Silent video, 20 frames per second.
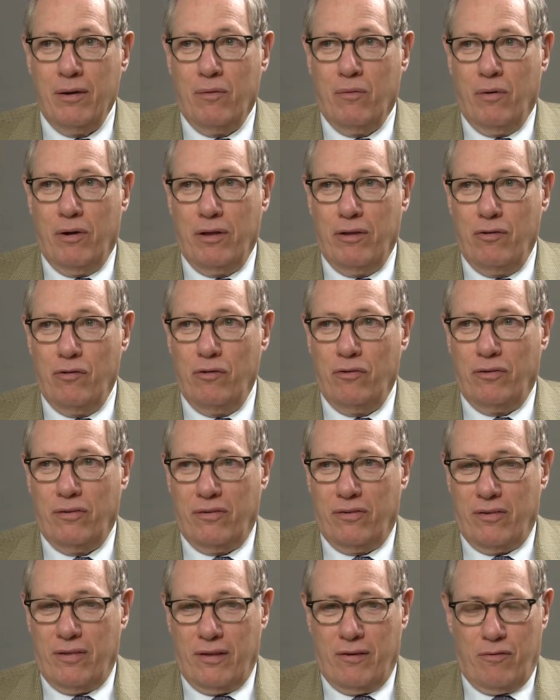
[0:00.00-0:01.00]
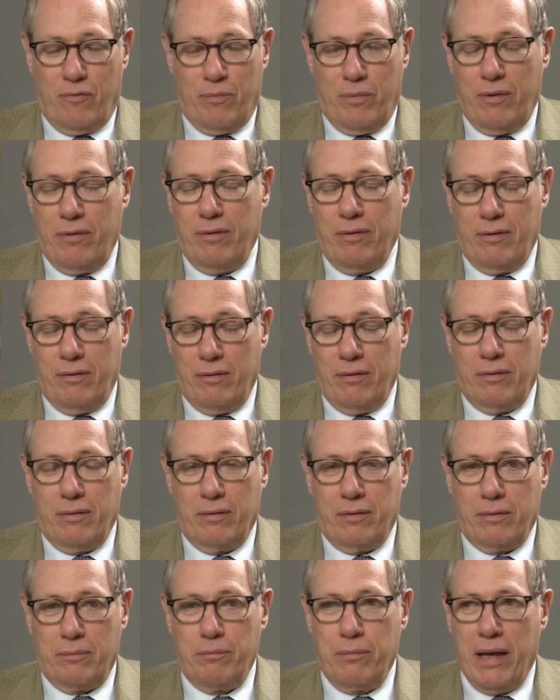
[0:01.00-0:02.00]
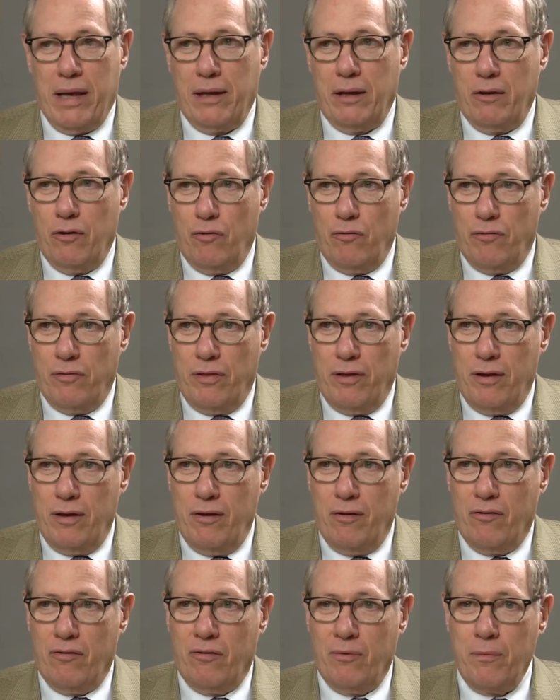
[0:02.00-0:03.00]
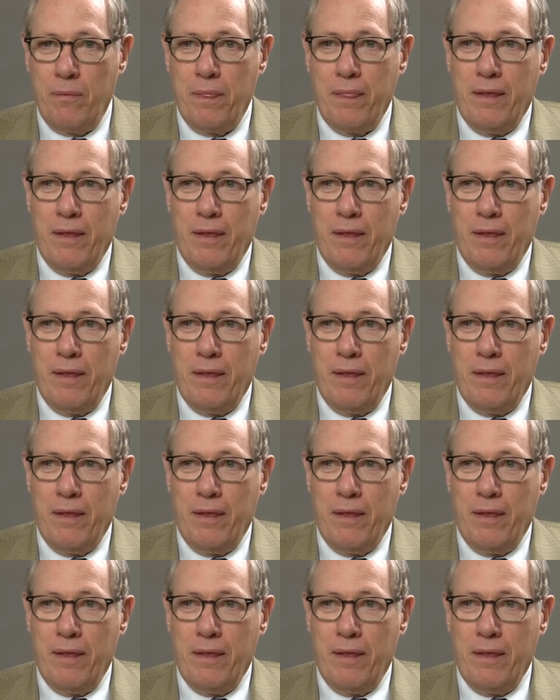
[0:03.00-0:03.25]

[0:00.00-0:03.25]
one uses, and there have been many over the years,